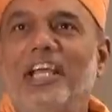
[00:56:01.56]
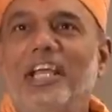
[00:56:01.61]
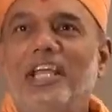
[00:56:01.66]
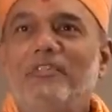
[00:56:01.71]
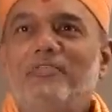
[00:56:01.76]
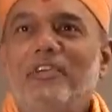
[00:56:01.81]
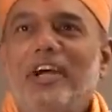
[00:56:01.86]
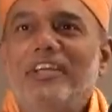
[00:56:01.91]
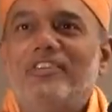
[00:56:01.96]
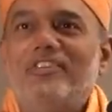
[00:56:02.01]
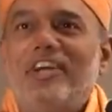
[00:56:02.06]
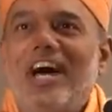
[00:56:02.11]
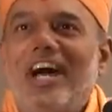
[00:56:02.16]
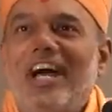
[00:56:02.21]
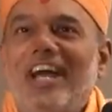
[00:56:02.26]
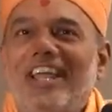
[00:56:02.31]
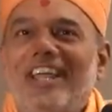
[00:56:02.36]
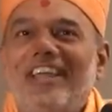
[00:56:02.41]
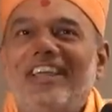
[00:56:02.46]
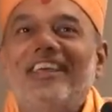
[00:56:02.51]
If I
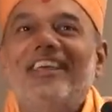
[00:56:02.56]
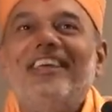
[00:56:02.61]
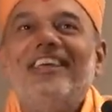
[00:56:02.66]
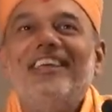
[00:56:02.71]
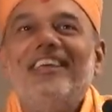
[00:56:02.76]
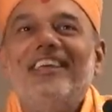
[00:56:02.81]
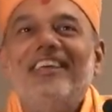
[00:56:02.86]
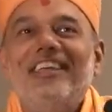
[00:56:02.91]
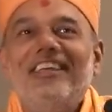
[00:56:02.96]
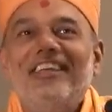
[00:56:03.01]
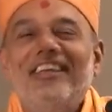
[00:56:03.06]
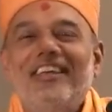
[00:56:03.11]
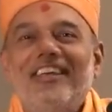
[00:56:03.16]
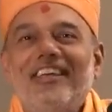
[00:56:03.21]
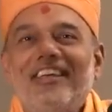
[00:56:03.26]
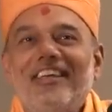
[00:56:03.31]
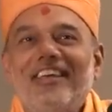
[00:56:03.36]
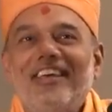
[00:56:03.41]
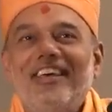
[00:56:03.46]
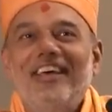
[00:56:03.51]
try,
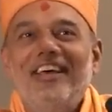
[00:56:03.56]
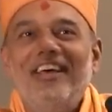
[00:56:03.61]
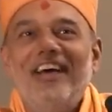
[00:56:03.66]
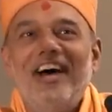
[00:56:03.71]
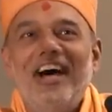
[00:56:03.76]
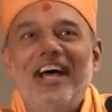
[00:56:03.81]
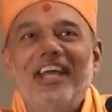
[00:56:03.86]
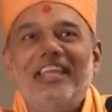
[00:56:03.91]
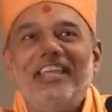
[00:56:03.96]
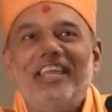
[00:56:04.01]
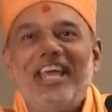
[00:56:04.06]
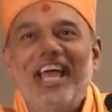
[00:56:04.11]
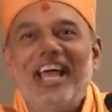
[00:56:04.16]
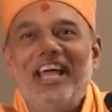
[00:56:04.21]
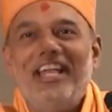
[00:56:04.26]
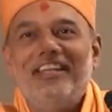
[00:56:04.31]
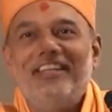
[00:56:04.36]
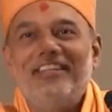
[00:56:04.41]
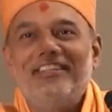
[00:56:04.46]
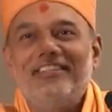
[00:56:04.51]
I
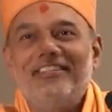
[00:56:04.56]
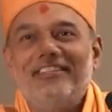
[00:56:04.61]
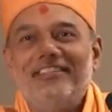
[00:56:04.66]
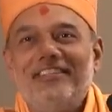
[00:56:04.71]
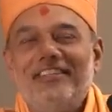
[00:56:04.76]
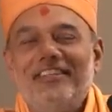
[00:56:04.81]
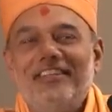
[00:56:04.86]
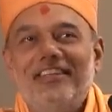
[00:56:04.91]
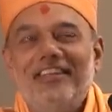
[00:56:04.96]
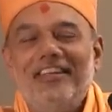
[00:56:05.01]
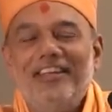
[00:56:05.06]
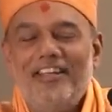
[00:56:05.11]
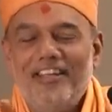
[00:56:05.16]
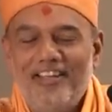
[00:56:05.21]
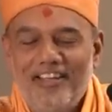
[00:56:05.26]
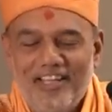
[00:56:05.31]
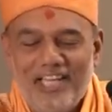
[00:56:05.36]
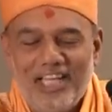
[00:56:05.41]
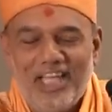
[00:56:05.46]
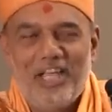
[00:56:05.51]
can.
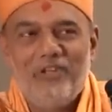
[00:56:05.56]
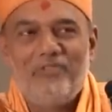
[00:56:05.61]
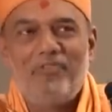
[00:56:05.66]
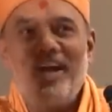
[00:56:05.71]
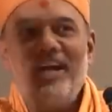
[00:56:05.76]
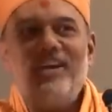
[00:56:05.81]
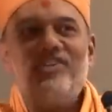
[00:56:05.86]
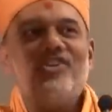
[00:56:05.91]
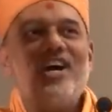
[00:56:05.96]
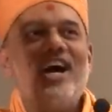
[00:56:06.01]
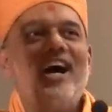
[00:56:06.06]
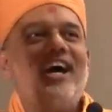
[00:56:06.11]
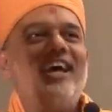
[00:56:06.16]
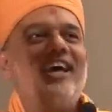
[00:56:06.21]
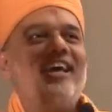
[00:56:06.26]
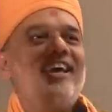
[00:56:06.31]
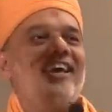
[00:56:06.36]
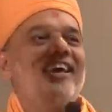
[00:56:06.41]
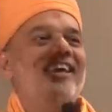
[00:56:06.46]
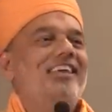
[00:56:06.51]
If I try,
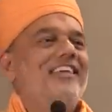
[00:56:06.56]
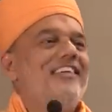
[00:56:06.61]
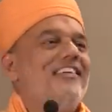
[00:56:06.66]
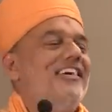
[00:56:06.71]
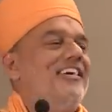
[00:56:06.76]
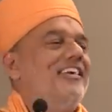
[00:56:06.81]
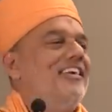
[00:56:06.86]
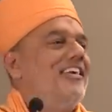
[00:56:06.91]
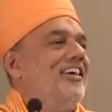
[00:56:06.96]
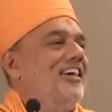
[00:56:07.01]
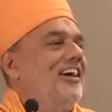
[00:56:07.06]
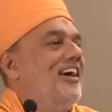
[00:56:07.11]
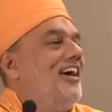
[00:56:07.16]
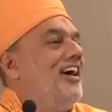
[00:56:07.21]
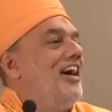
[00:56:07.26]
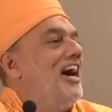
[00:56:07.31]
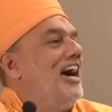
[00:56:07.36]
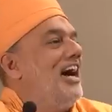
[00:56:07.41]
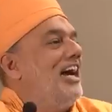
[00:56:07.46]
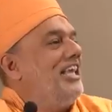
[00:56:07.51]

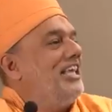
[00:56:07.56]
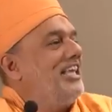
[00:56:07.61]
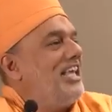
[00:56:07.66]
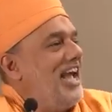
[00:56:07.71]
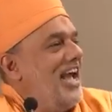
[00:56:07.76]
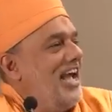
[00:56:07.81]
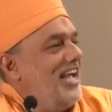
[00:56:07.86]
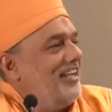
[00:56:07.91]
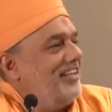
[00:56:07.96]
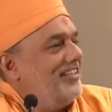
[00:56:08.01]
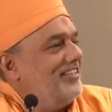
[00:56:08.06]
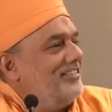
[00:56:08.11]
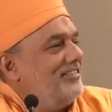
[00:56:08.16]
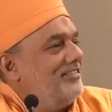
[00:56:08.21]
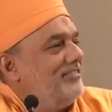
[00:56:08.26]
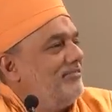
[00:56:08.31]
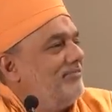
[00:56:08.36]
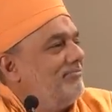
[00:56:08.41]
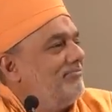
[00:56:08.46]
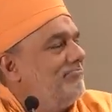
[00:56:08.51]
I can.
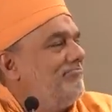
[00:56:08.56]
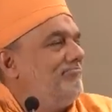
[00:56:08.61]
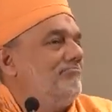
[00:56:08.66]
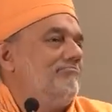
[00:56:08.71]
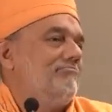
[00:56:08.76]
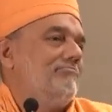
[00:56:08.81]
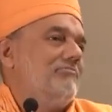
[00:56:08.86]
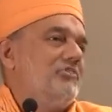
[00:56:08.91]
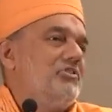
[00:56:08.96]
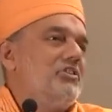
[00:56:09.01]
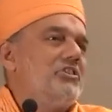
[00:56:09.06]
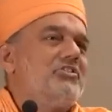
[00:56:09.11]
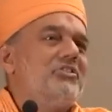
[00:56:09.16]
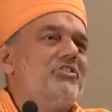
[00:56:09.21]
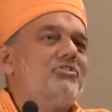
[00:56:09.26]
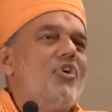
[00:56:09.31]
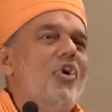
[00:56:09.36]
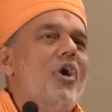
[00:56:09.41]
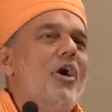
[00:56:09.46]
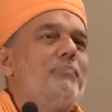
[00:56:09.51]
This
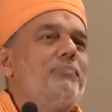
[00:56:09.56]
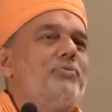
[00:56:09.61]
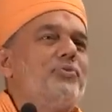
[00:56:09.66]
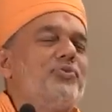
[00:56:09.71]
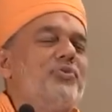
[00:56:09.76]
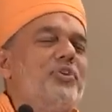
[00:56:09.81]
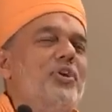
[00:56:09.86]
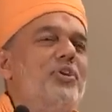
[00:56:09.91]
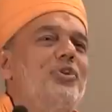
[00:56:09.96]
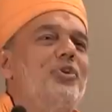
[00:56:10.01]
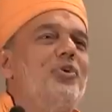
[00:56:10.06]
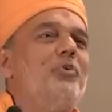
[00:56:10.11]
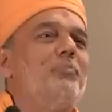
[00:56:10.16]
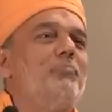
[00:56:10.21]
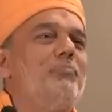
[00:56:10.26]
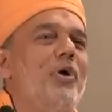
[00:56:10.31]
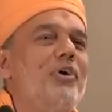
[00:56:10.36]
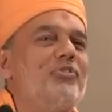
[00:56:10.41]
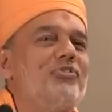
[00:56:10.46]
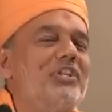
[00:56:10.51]
is
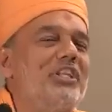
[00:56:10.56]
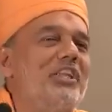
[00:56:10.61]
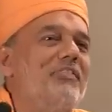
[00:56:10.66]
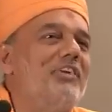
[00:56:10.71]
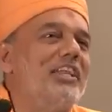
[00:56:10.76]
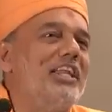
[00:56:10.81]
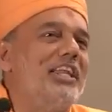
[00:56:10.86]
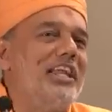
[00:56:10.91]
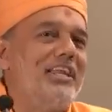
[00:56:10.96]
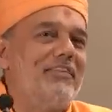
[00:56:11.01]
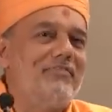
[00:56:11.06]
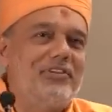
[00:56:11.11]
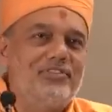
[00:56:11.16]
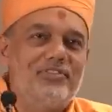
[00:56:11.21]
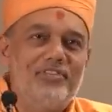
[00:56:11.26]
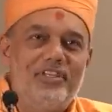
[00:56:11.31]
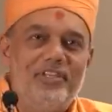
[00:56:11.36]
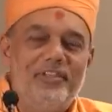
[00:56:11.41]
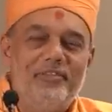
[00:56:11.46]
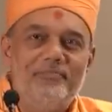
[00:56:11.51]
absolute positivity in
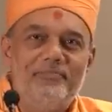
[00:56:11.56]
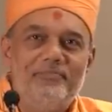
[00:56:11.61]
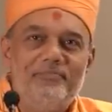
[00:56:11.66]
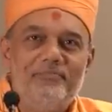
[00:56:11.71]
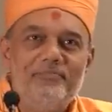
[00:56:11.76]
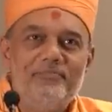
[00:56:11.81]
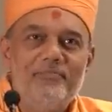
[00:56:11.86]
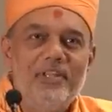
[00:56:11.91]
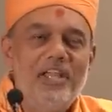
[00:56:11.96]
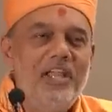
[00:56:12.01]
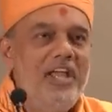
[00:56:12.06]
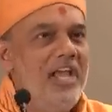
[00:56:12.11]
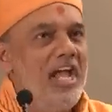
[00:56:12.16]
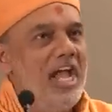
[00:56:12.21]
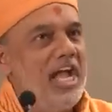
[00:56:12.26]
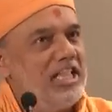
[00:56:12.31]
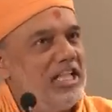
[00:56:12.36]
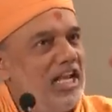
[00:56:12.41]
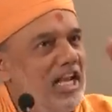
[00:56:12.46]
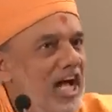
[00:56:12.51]
adversity.
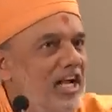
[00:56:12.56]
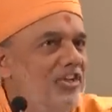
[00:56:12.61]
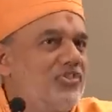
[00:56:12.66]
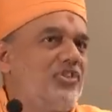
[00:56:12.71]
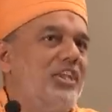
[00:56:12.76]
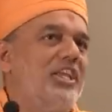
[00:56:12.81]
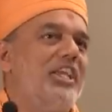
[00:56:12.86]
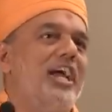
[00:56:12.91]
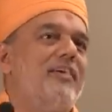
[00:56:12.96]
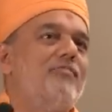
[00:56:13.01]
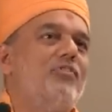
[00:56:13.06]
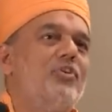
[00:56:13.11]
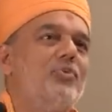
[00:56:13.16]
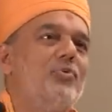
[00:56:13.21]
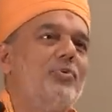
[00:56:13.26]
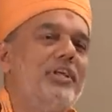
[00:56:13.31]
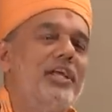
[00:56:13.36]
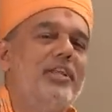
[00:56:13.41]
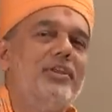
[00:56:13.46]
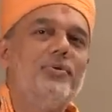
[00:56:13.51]
And the last thing I want
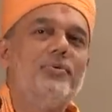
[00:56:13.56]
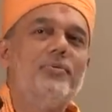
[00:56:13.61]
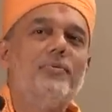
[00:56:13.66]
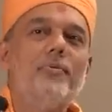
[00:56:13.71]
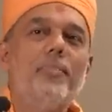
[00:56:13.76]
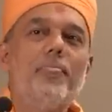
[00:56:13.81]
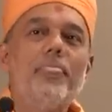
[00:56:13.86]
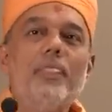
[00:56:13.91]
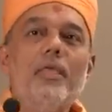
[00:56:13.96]
to tell you,